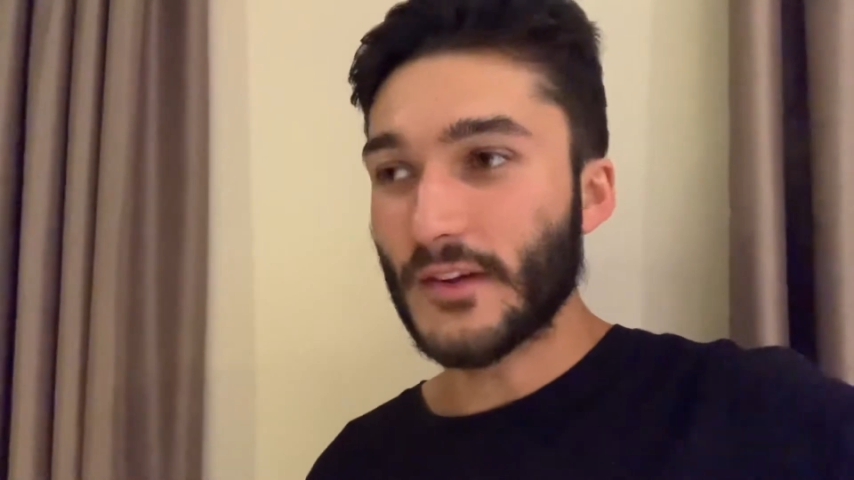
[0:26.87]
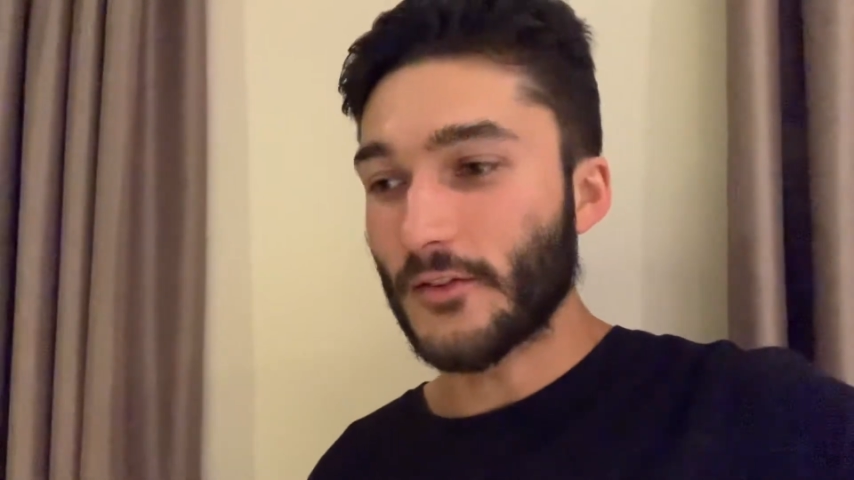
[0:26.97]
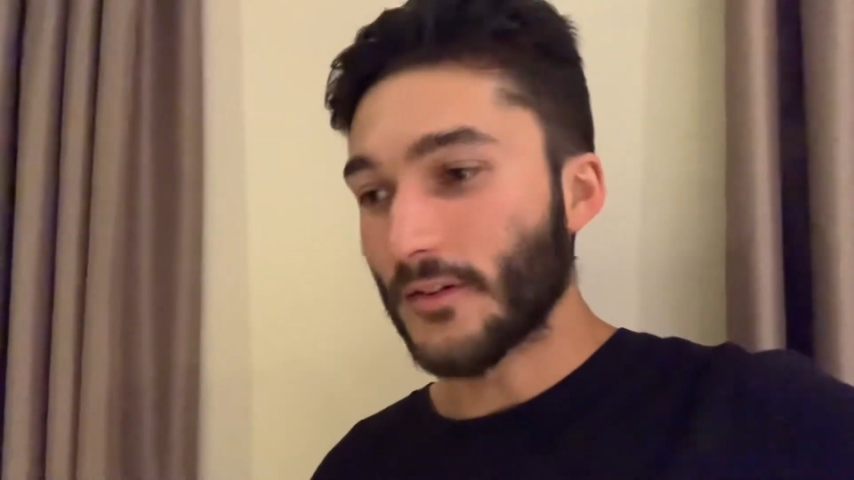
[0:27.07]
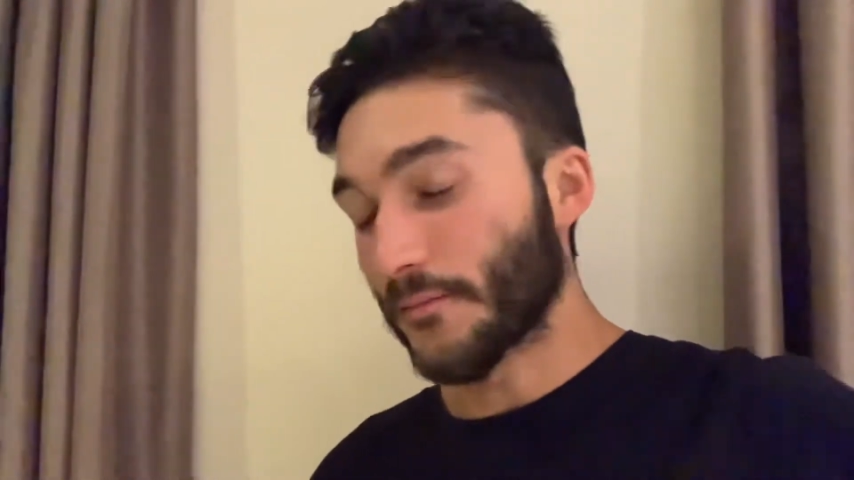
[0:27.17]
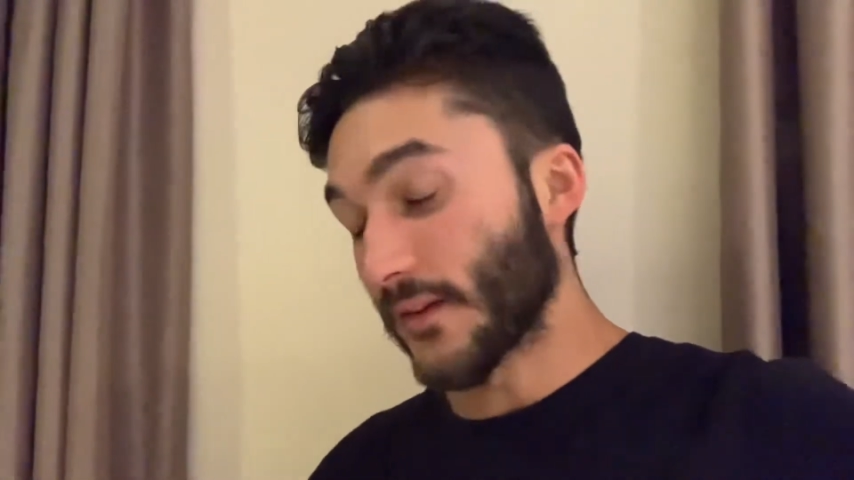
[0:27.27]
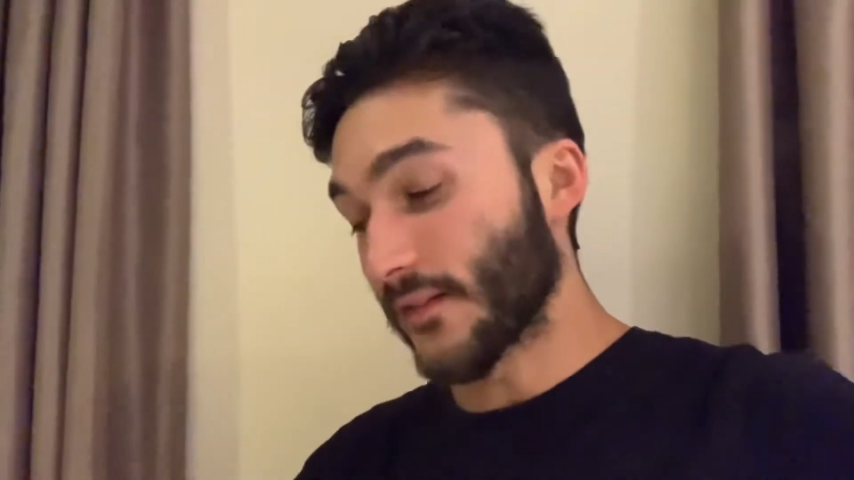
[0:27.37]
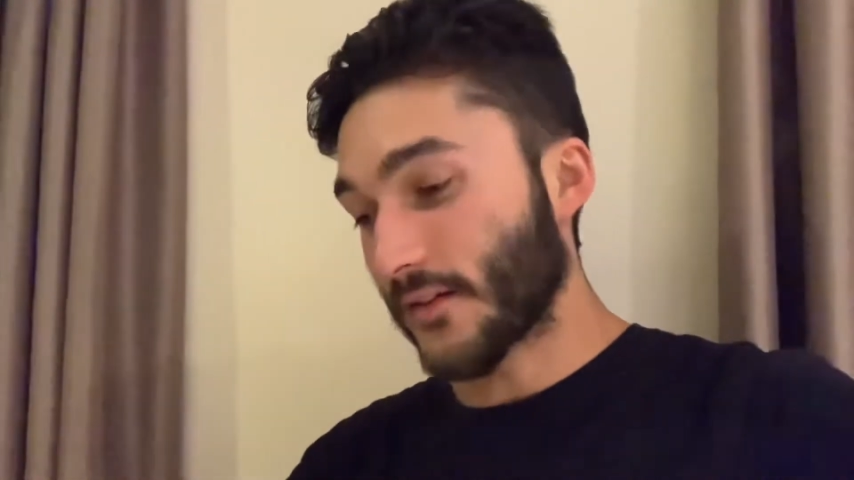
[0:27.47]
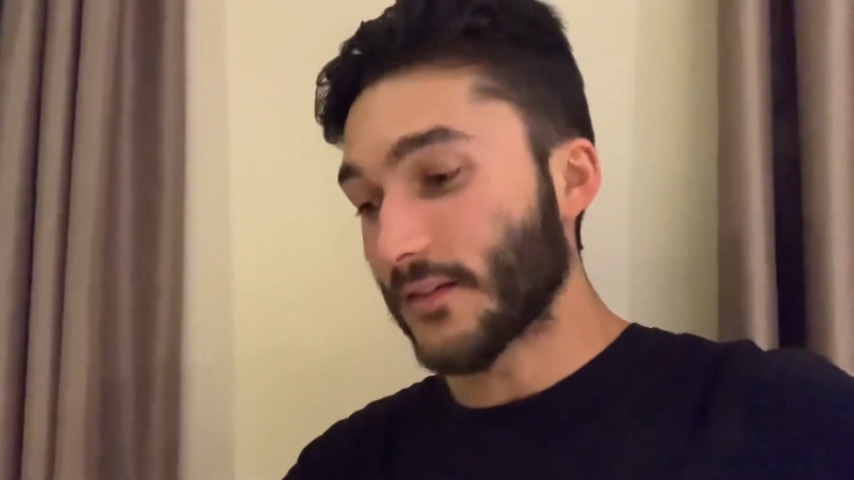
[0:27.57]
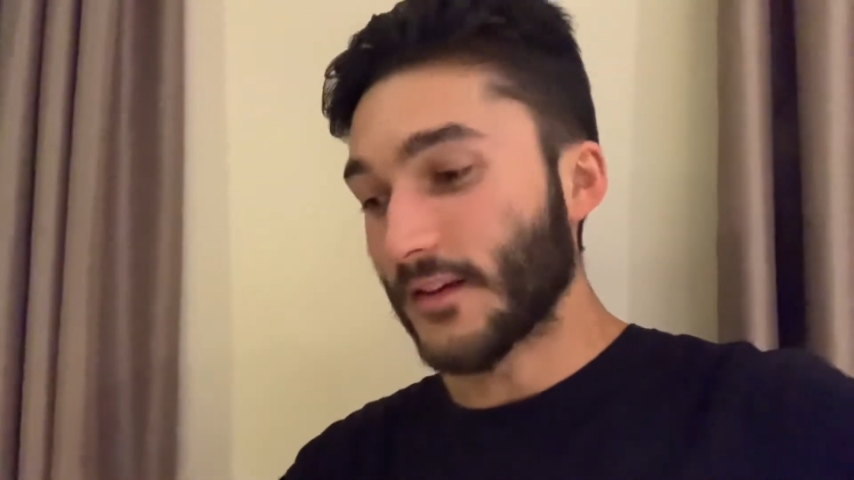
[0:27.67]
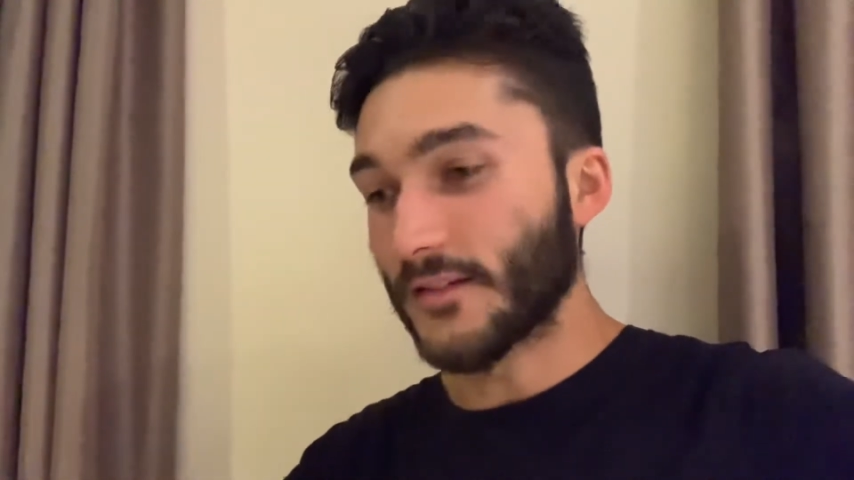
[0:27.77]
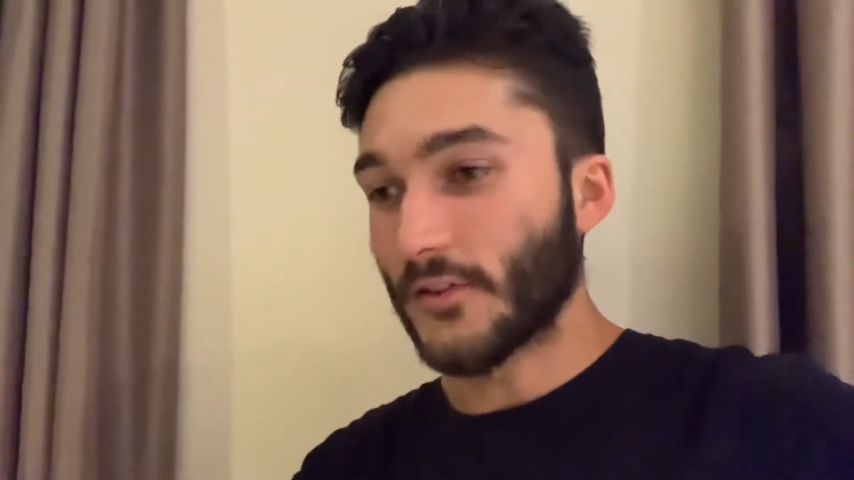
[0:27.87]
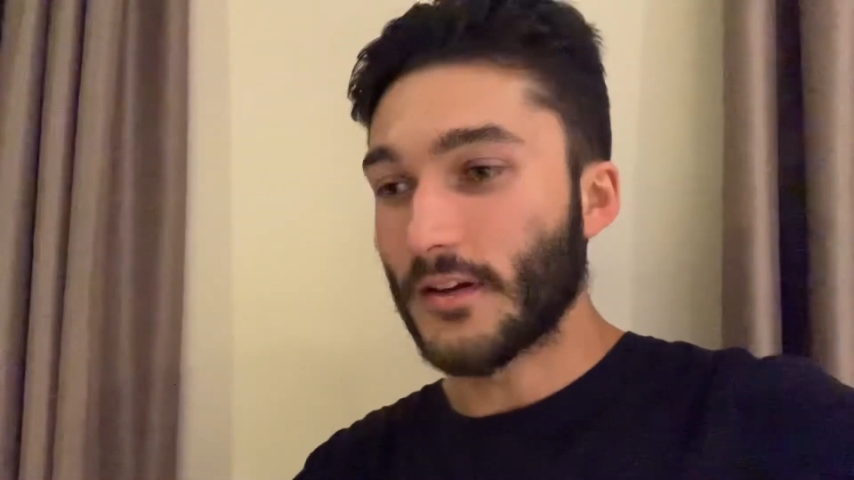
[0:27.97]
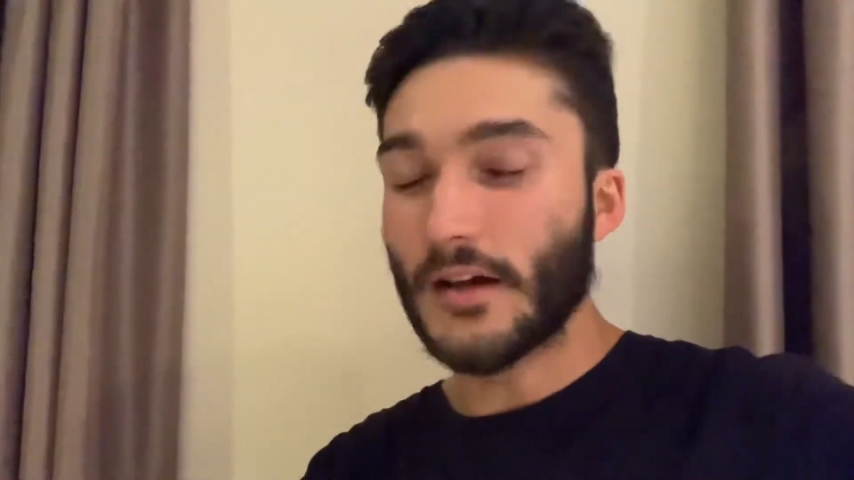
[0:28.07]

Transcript: They got the, but the good thing is they've got like